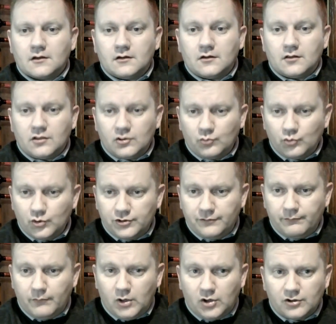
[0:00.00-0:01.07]
The wooden
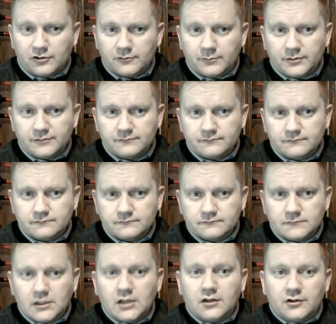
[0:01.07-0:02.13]
mock-up.
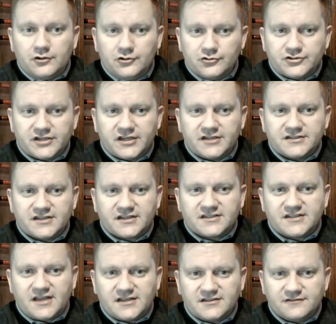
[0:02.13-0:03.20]
Using his
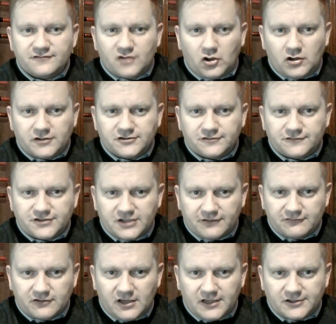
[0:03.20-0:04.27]
extensive knowledge of
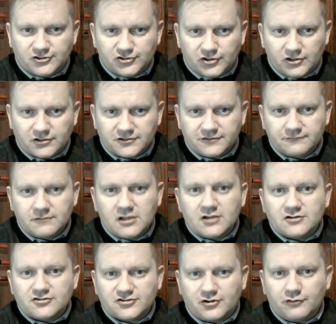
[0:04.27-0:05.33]
Chevrolet trucks,
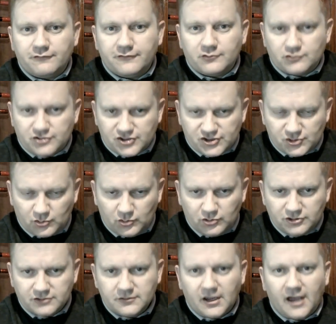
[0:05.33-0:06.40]
Schofield
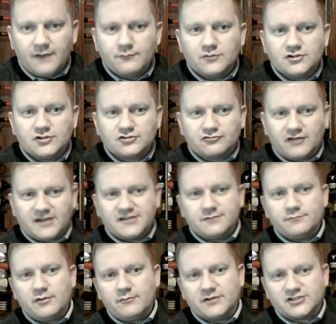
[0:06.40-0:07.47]
sought and was granted
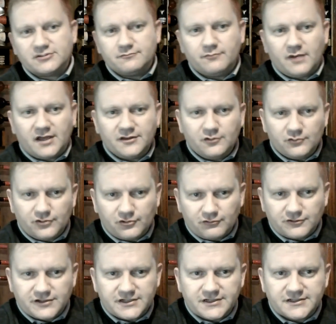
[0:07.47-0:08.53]
permission by the
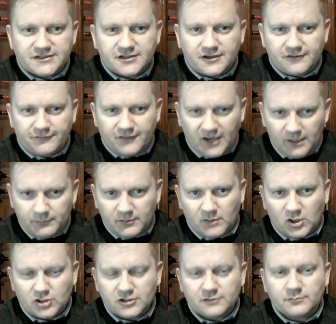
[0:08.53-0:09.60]
authorities to develop a
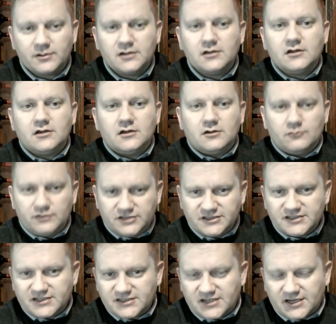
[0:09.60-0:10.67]
mock-up, which
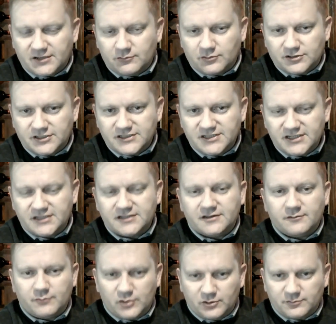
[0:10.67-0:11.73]
is exactly what he did. The
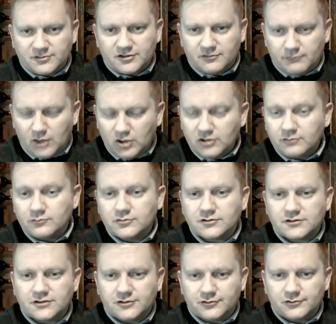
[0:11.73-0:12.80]
purpose of the mock-up was
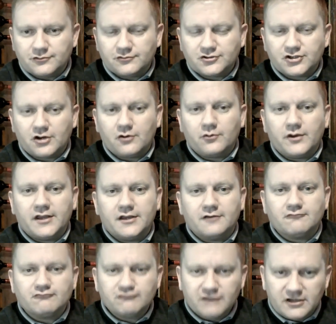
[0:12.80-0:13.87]
to show
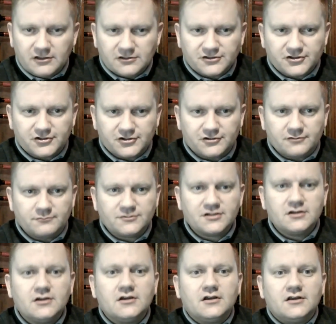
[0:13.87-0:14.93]
in real terms
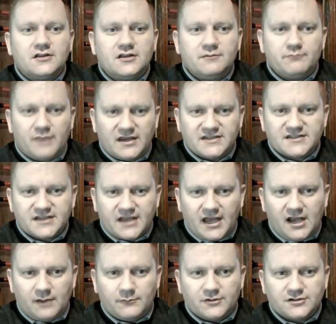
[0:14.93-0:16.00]
the basic
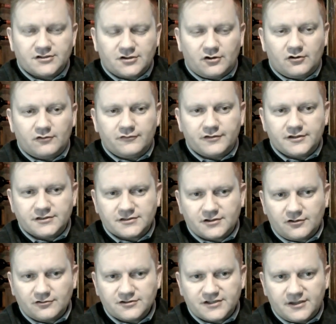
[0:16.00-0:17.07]
elements of his
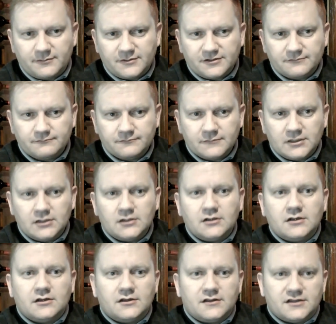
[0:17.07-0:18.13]
concept.
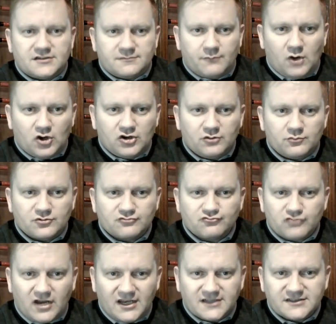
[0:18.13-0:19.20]
This mock-up was
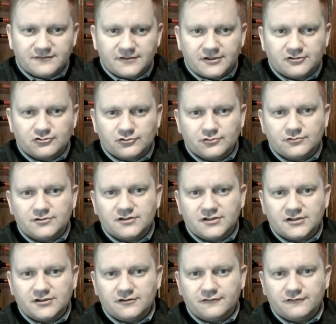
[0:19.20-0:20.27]
relatively crude
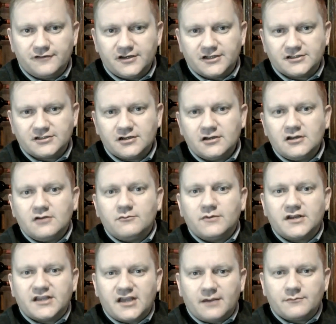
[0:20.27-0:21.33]
and unfinished, but
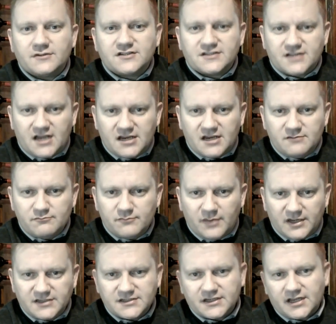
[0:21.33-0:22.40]
it kept the same
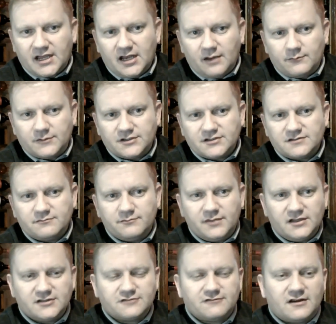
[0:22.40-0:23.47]
basic elements
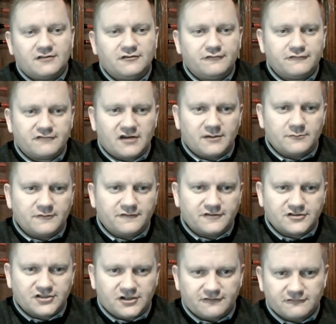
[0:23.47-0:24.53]
built around the frame of a
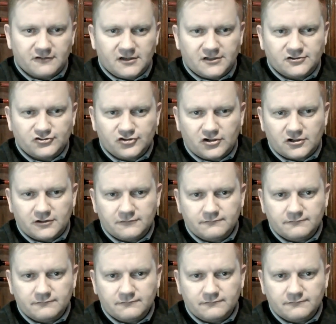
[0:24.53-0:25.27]
Chevrolet truck.